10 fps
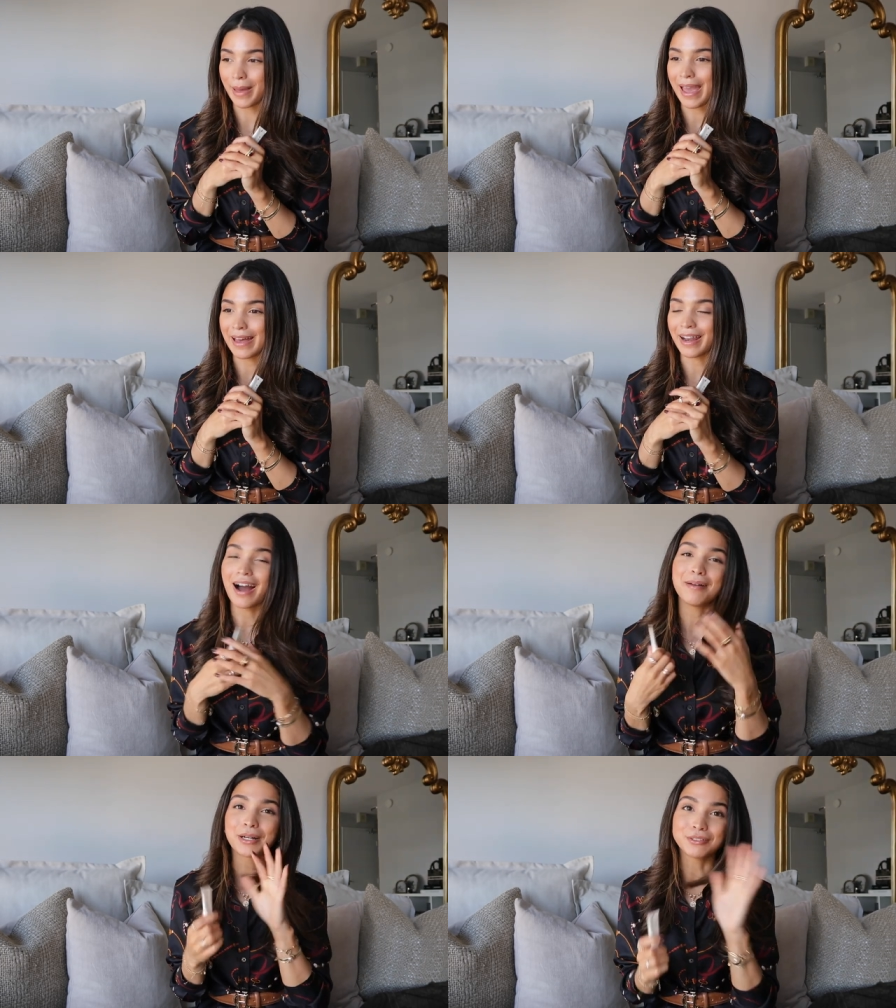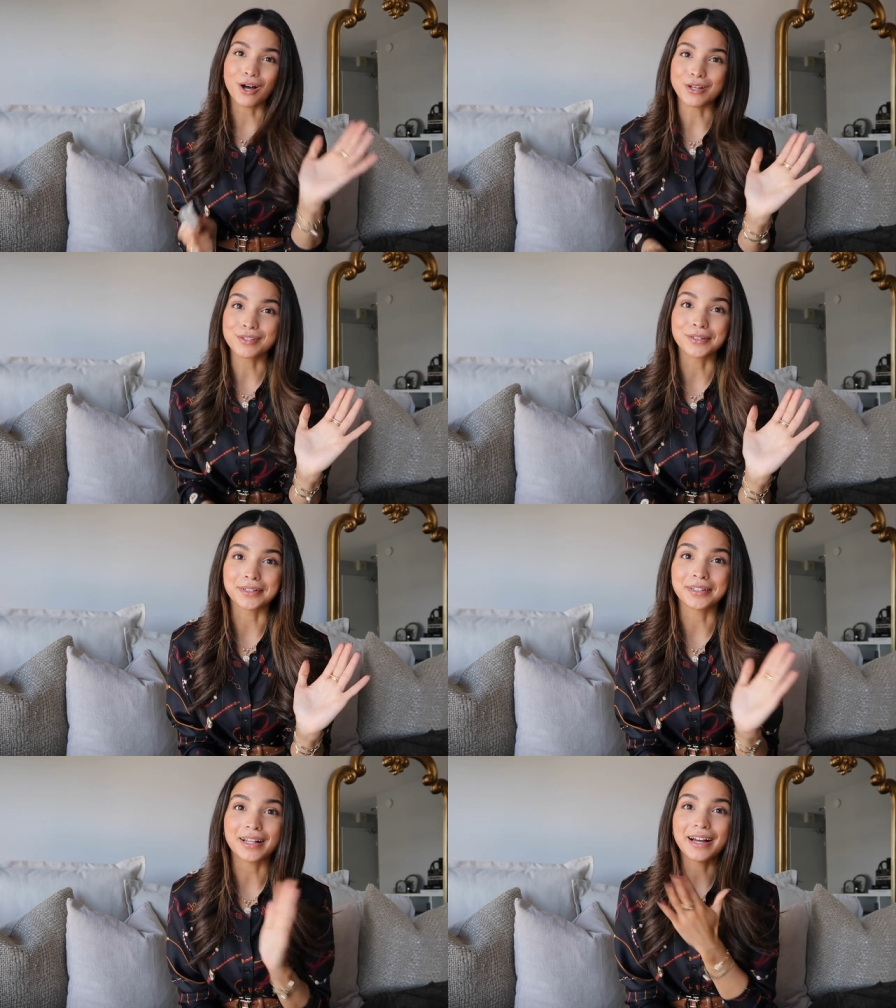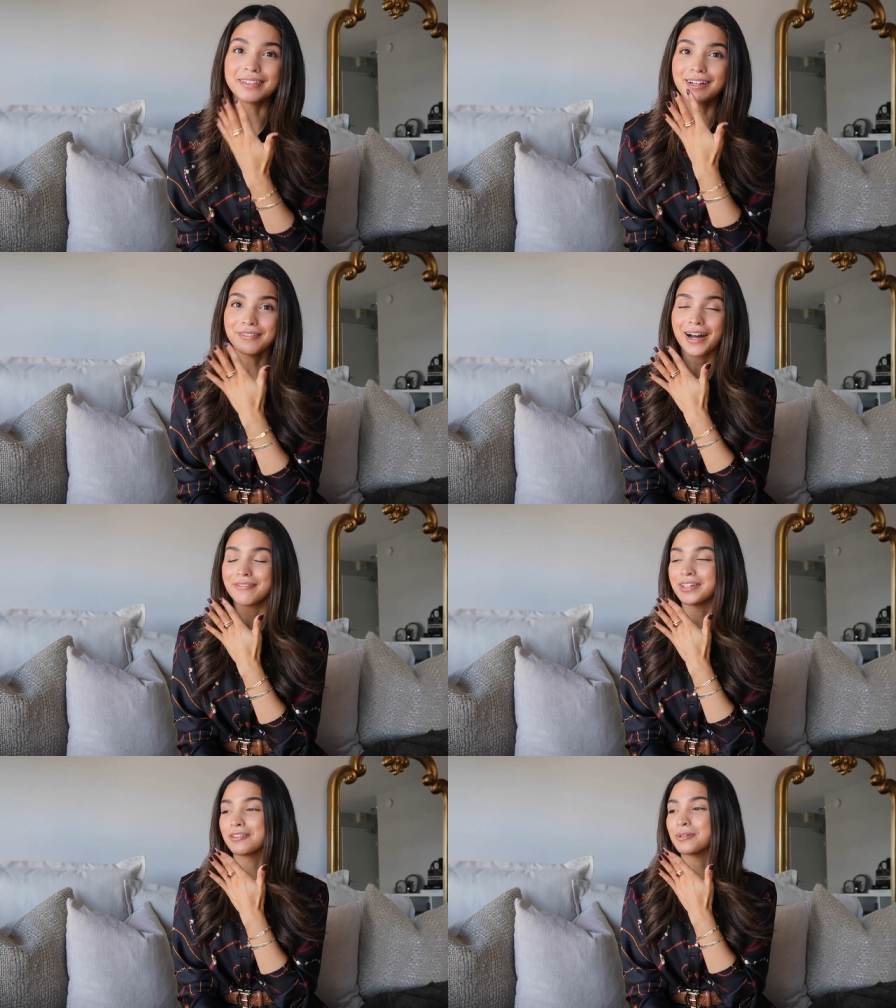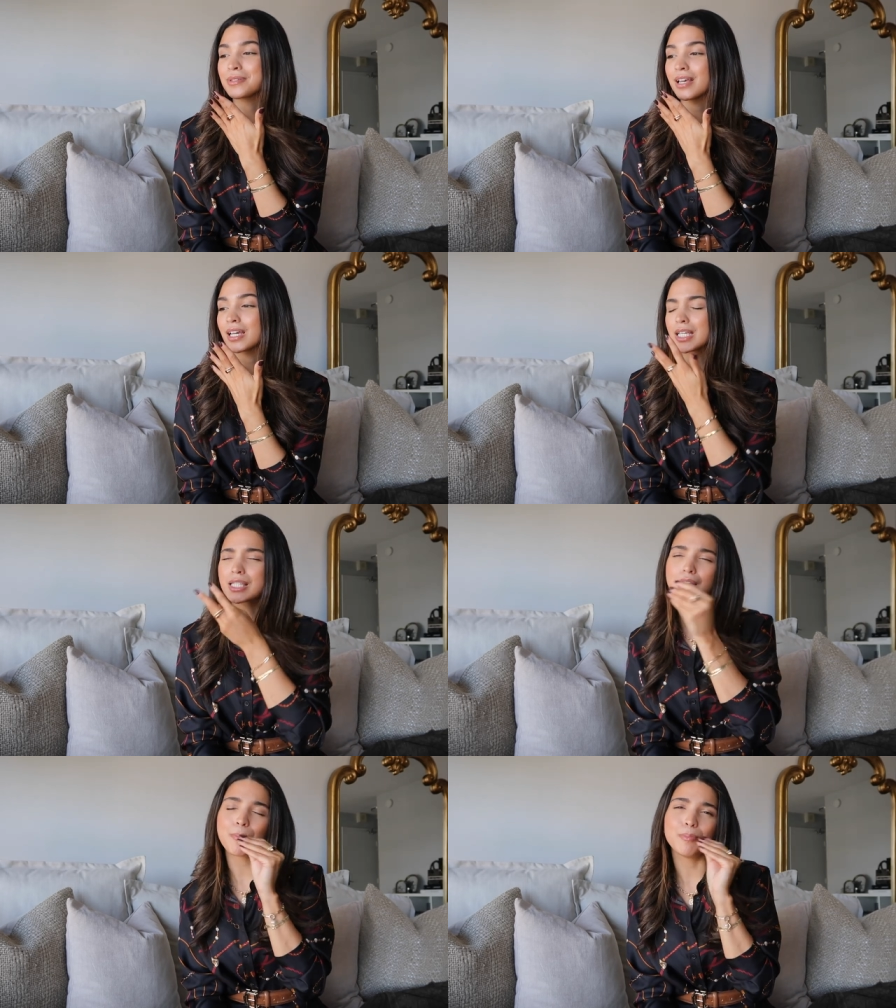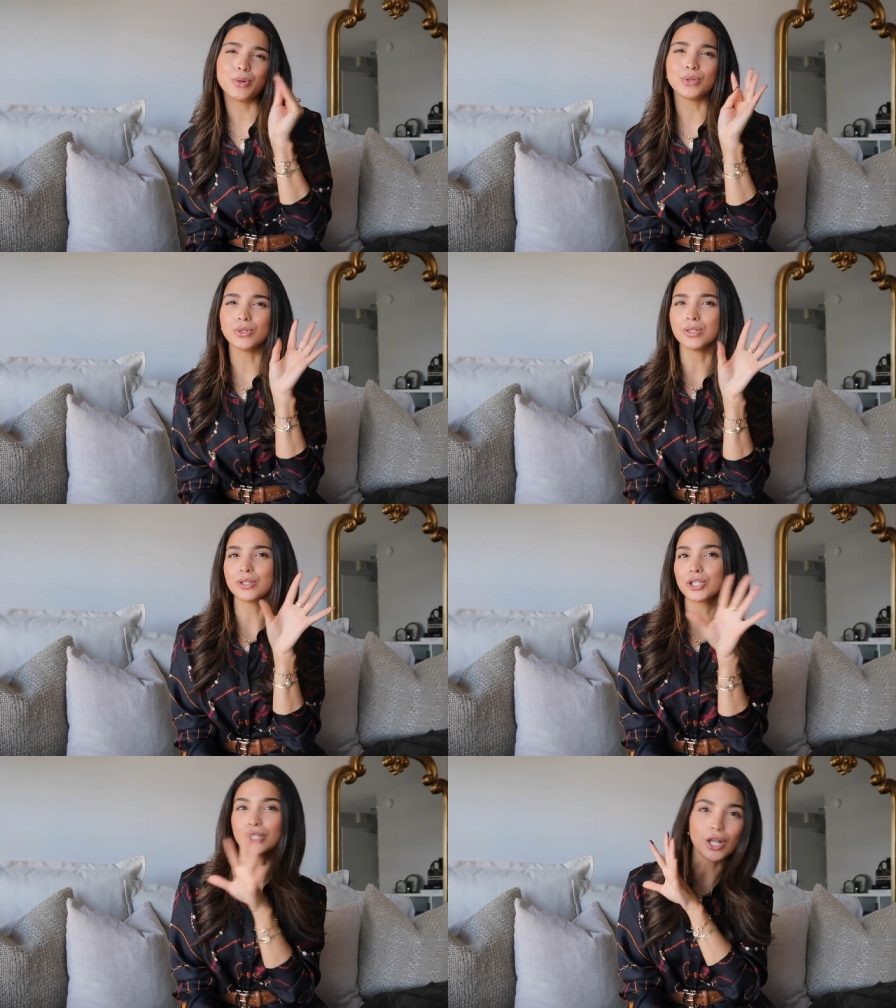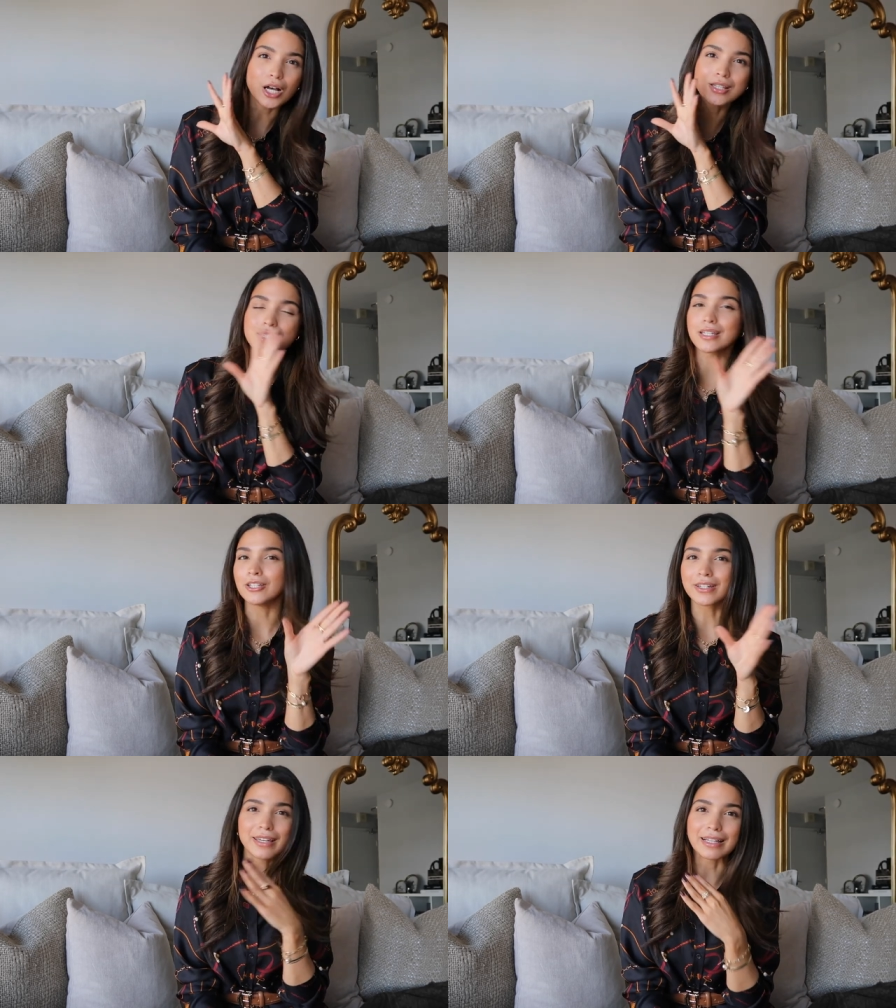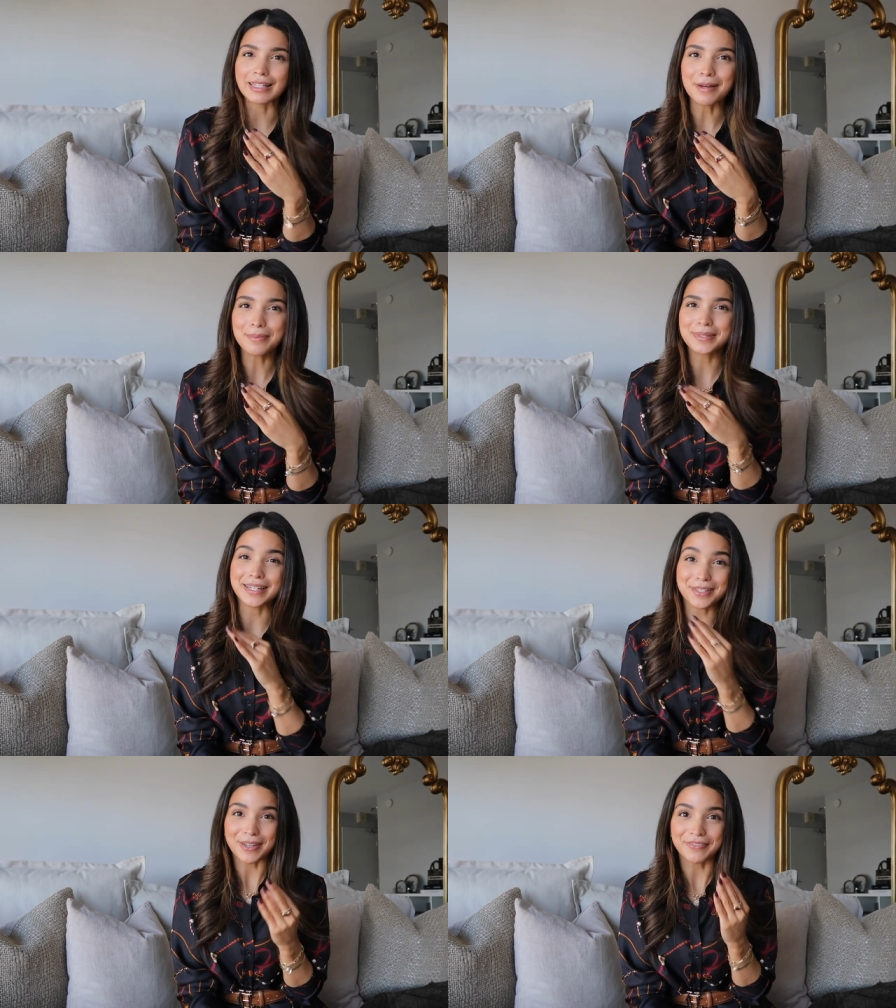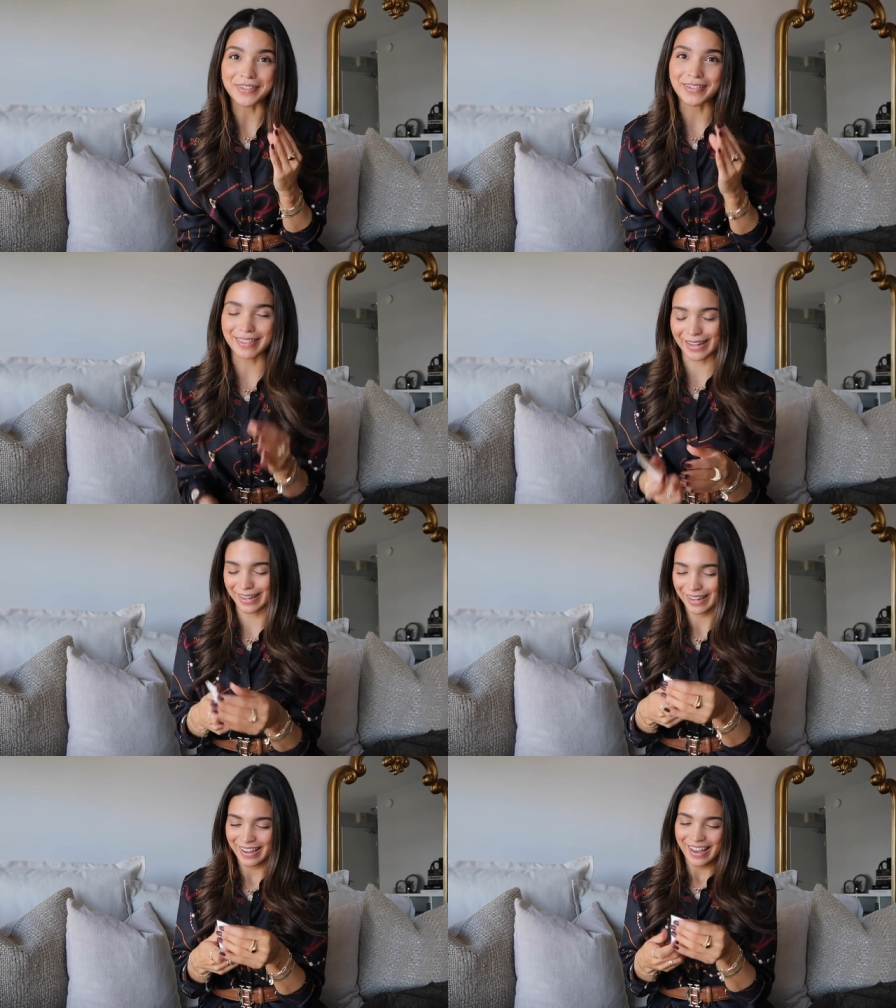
And I'm a gloss girl. I love having those like supple, glossy looking lips. That's my favorite thing.